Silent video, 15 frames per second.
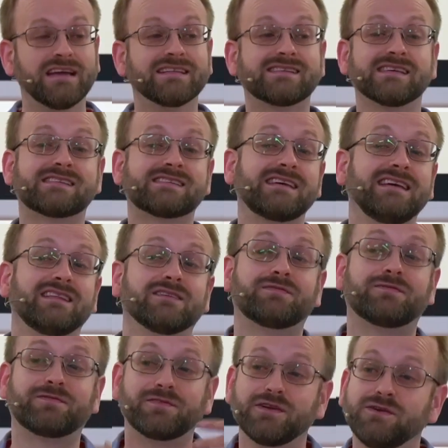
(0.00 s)
to see the
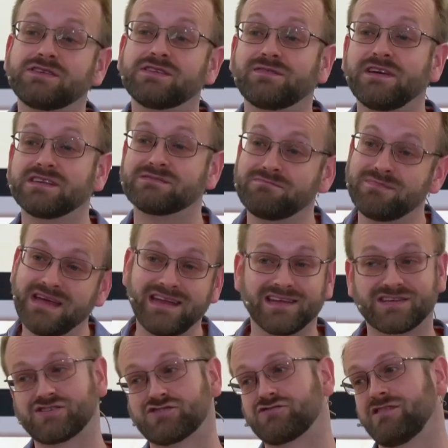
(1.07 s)
fruit of his
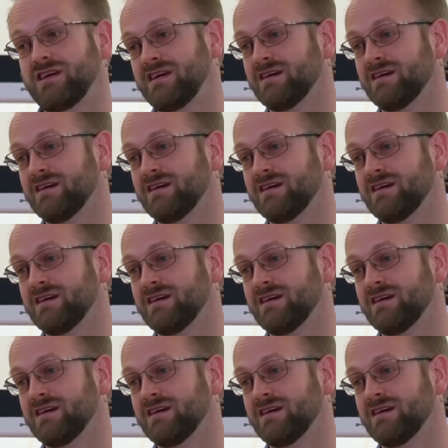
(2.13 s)
ministry